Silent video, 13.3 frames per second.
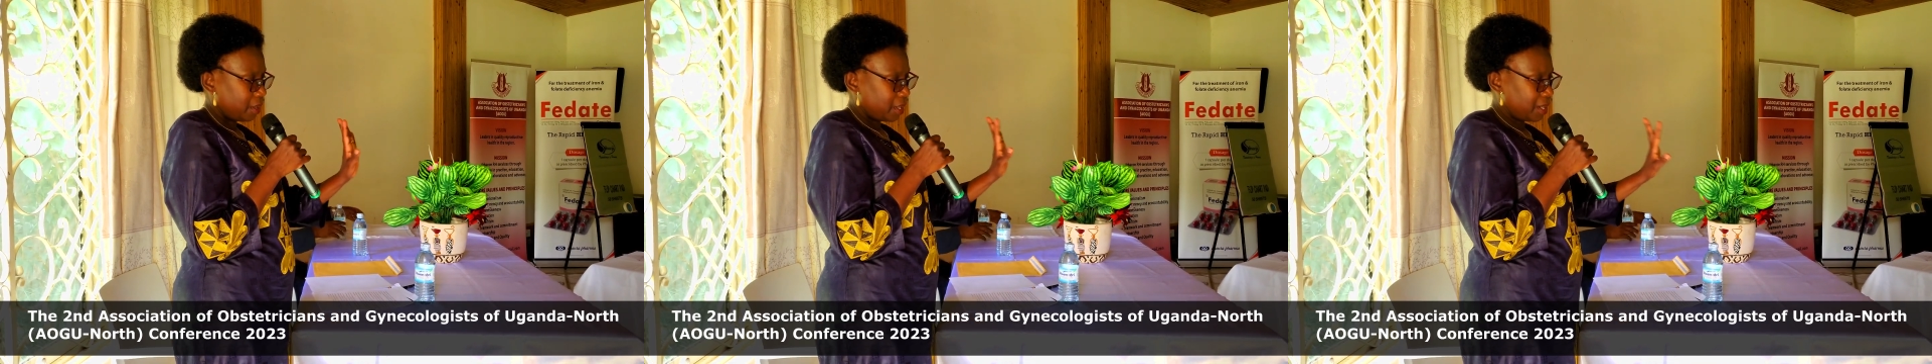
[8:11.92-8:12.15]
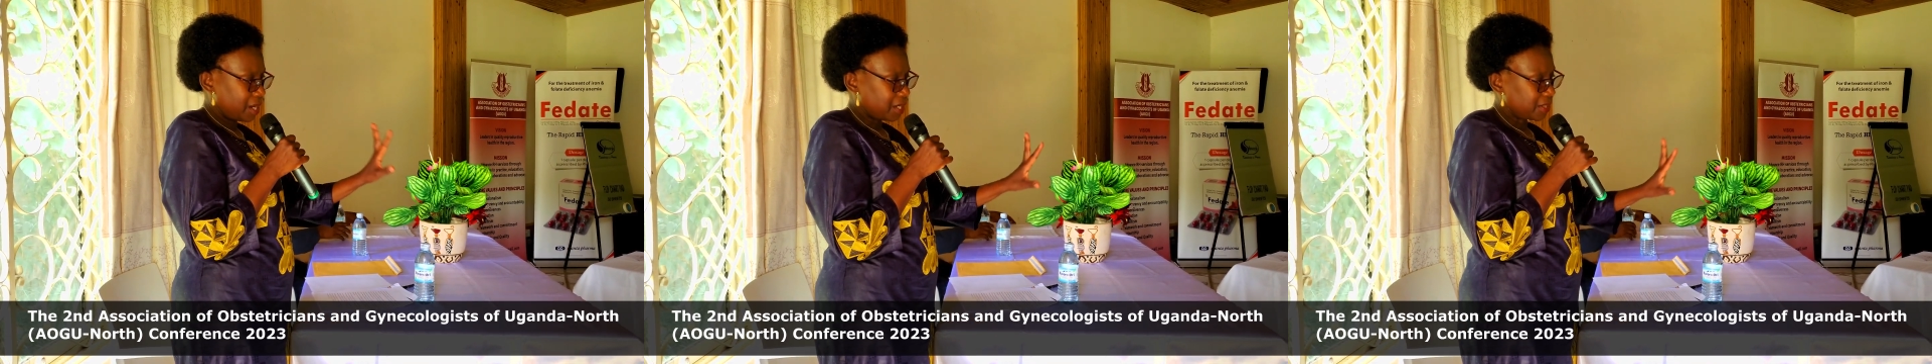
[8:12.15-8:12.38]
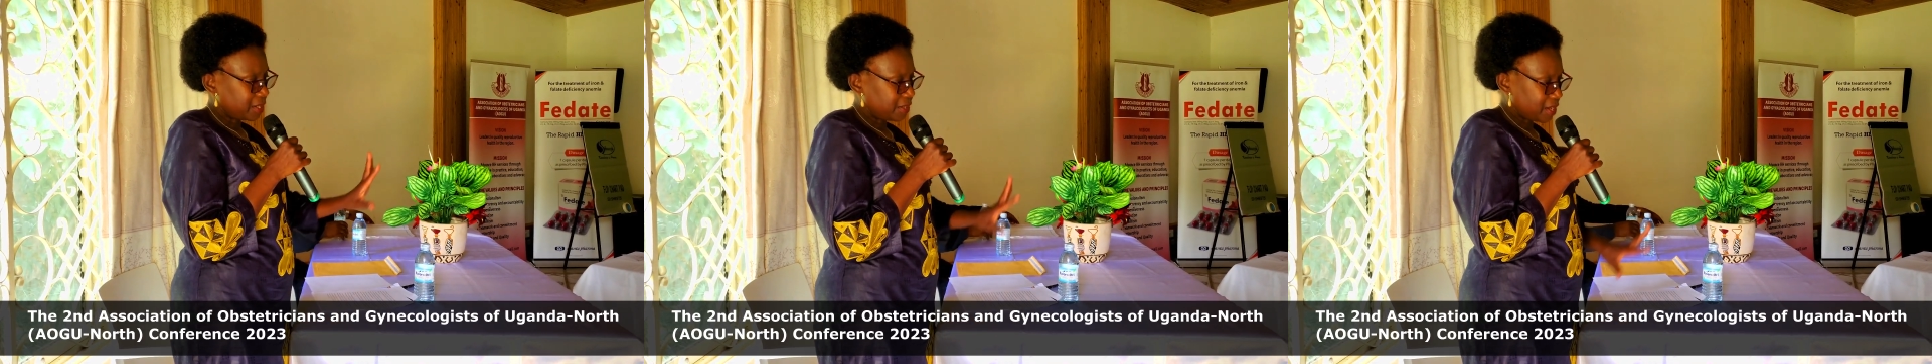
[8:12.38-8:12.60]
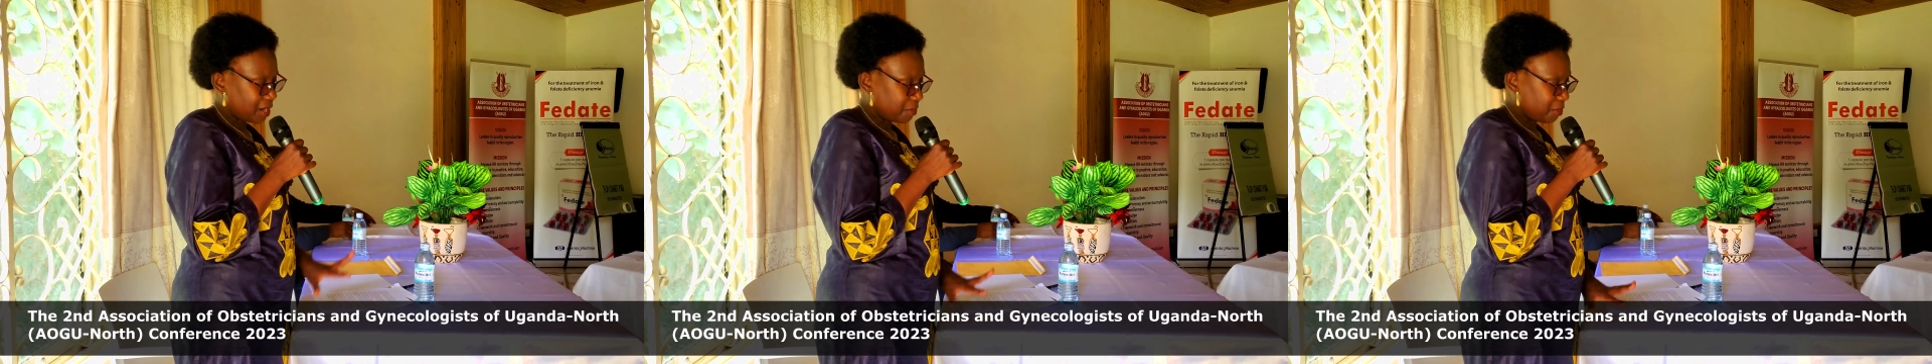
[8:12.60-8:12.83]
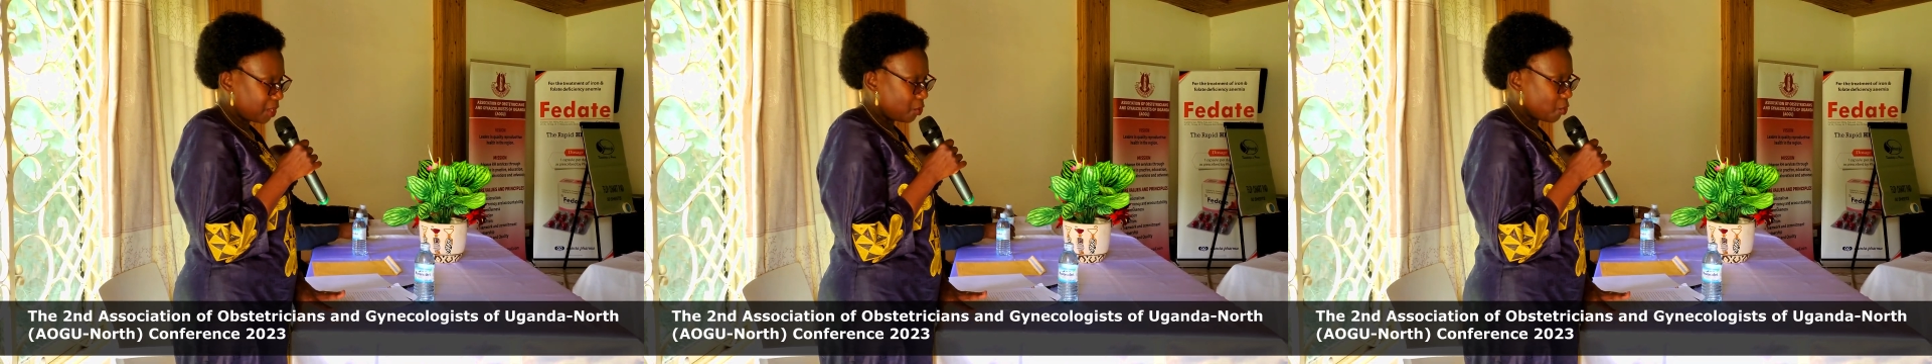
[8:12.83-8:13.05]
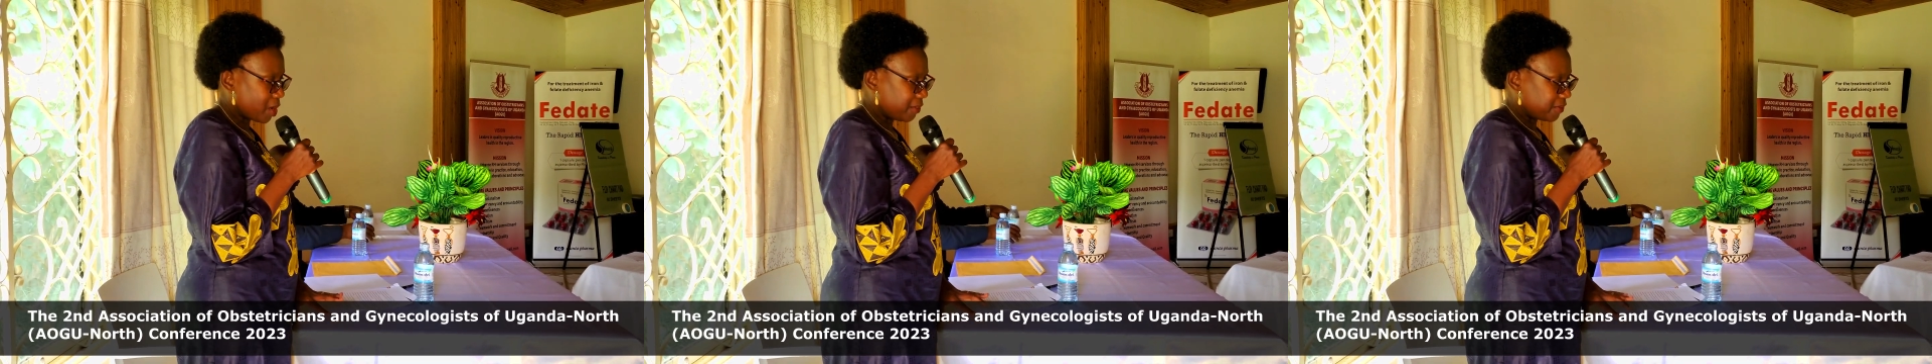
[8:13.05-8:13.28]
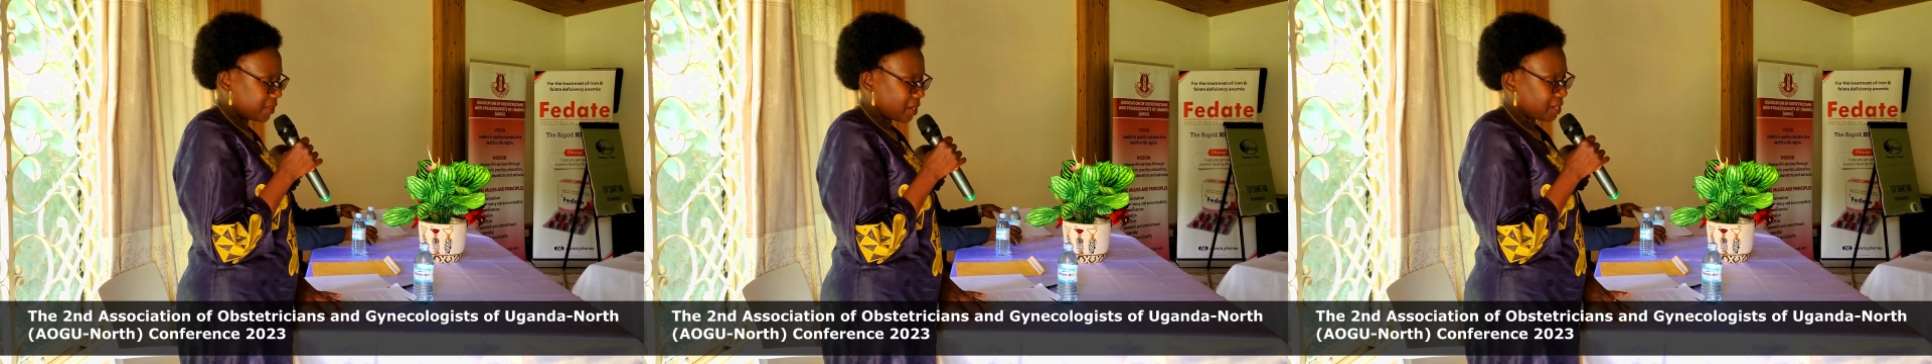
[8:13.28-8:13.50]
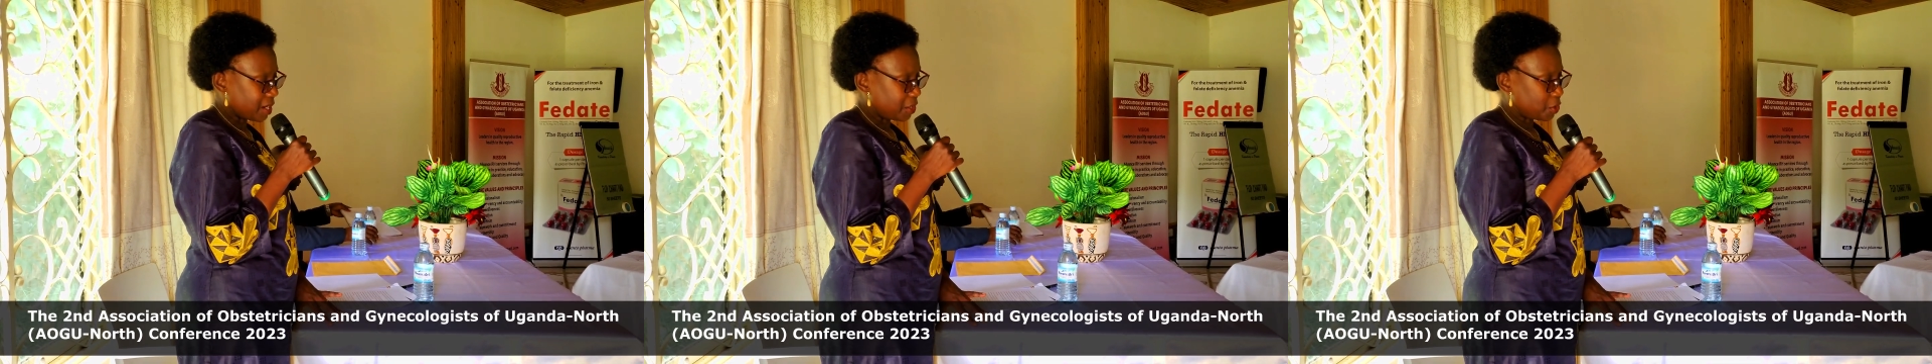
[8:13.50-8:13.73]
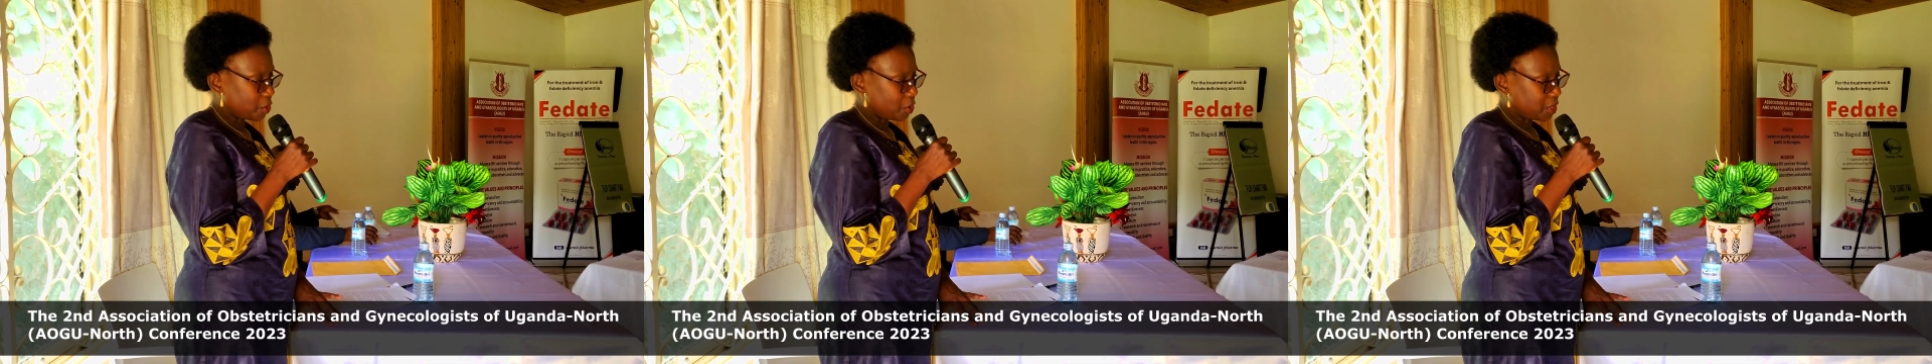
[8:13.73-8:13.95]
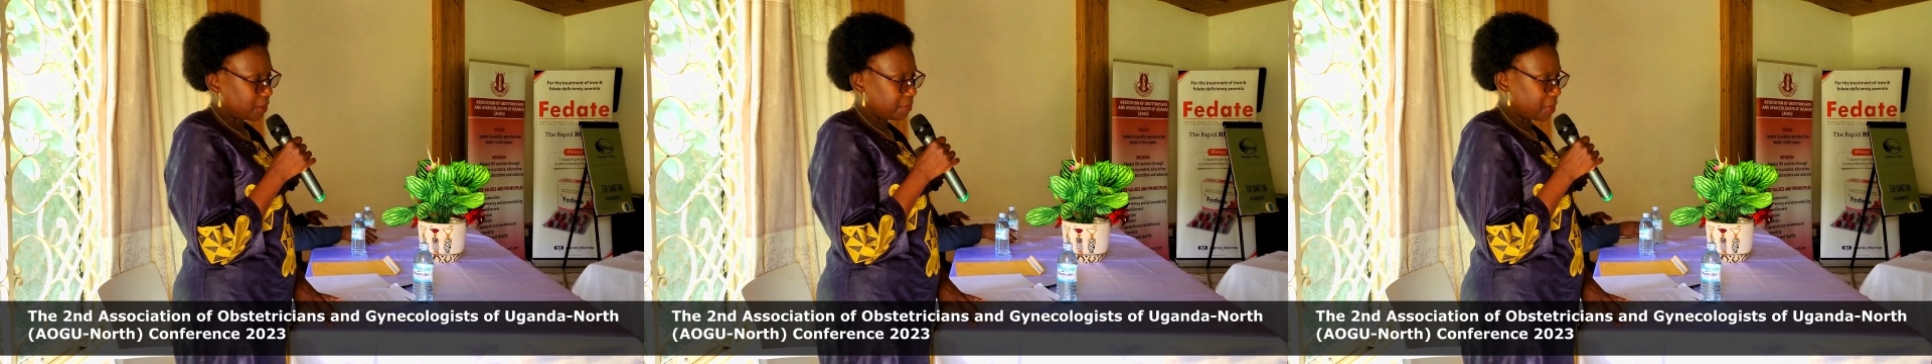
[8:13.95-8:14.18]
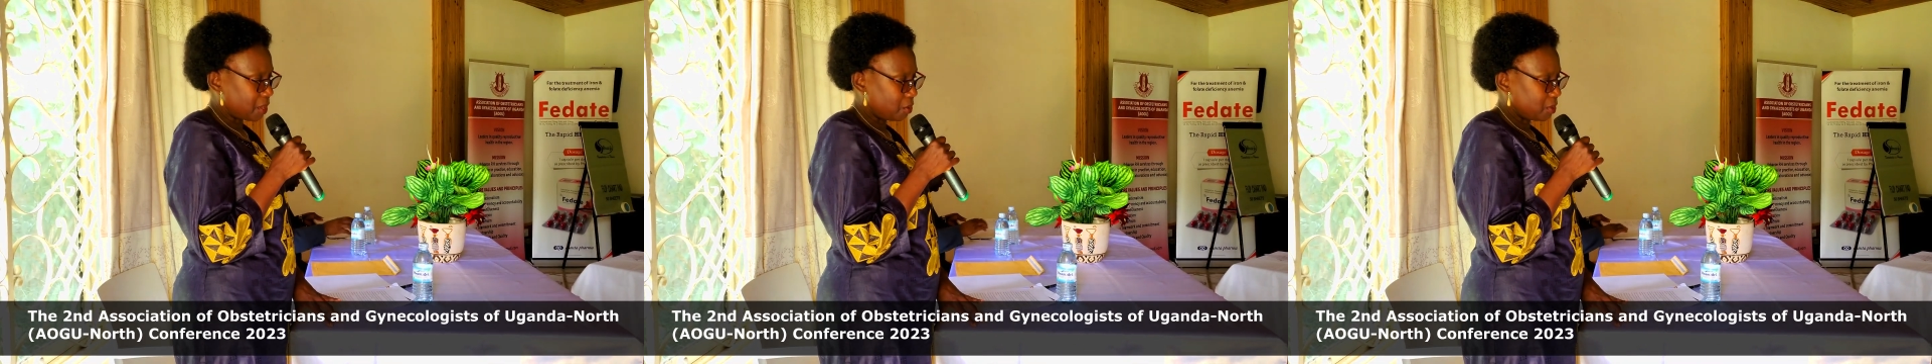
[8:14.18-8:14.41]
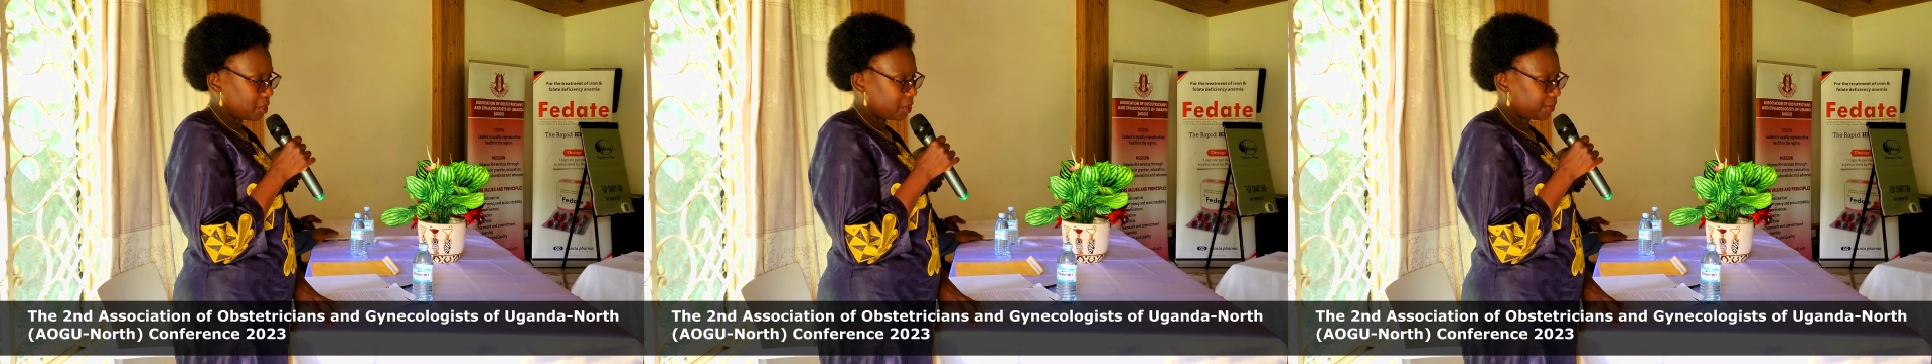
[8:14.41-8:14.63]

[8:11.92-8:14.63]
the nurses and midwives that I talked about,